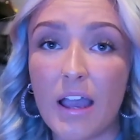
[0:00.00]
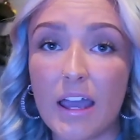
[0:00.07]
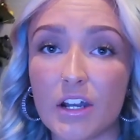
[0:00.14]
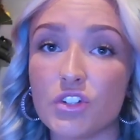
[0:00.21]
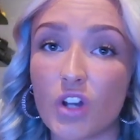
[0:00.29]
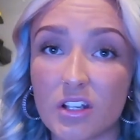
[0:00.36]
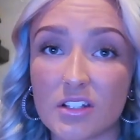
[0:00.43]
at
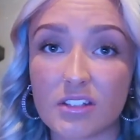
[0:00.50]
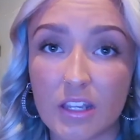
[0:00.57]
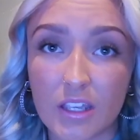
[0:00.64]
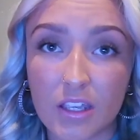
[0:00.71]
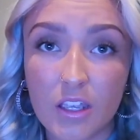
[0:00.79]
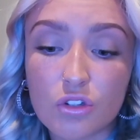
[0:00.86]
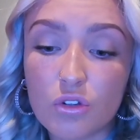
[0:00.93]

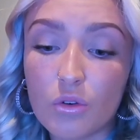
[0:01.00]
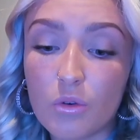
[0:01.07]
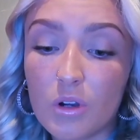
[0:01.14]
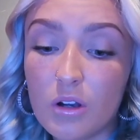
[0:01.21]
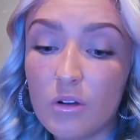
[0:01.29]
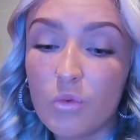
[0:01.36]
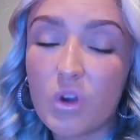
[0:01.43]
adjusting to
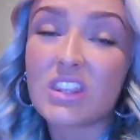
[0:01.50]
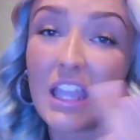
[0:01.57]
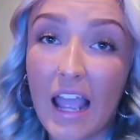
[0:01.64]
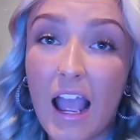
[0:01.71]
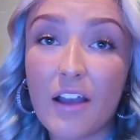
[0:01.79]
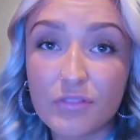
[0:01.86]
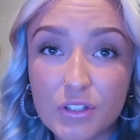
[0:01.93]
what they
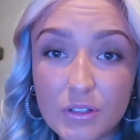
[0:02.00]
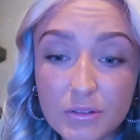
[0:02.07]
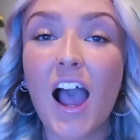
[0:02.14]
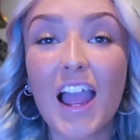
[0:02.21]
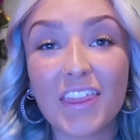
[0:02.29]
have to.